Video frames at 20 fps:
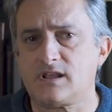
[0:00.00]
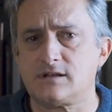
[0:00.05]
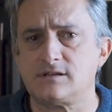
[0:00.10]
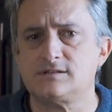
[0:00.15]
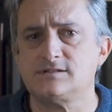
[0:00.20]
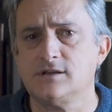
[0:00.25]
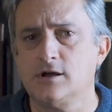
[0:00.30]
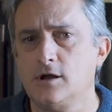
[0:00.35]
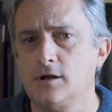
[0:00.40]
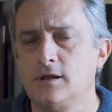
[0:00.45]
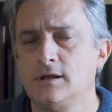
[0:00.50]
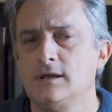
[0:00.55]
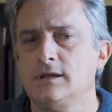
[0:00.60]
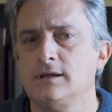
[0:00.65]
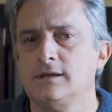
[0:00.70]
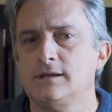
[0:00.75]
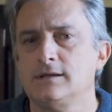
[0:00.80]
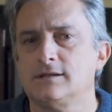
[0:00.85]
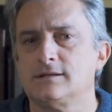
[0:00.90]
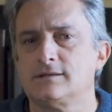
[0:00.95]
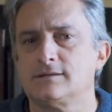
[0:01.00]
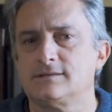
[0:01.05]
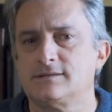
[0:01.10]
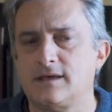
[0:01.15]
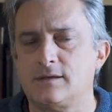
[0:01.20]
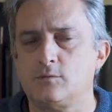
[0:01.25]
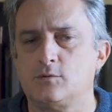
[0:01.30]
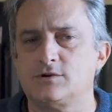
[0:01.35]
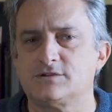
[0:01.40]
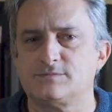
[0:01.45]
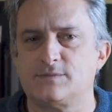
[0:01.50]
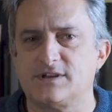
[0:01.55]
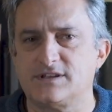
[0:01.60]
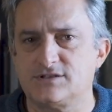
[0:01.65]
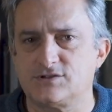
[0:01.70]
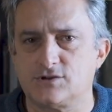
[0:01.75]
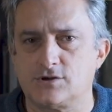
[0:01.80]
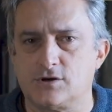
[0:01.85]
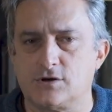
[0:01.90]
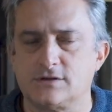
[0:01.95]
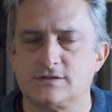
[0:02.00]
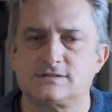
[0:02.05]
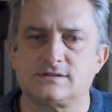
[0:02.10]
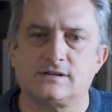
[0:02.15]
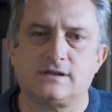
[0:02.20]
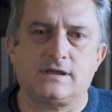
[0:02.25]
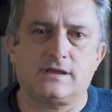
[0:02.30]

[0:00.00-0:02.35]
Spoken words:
So that was my choice,